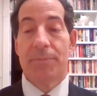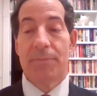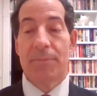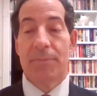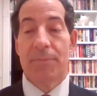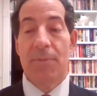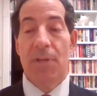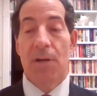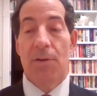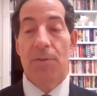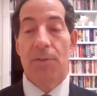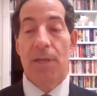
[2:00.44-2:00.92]

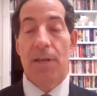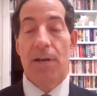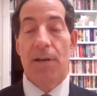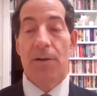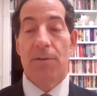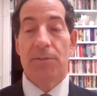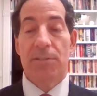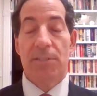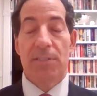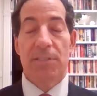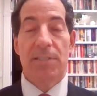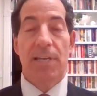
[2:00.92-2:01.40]
that are
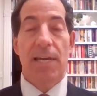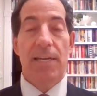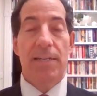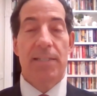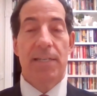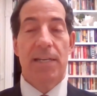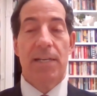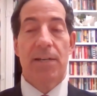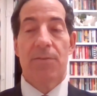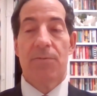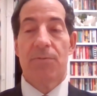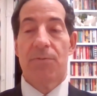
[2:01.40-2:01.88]

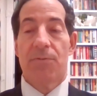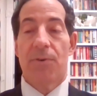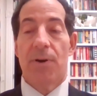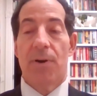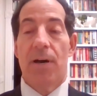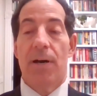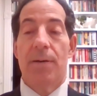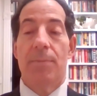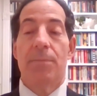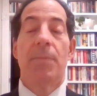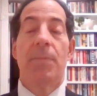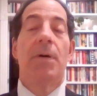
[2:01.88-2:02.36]
dissenting
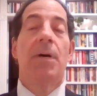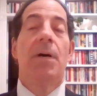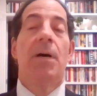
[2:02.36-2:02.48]
from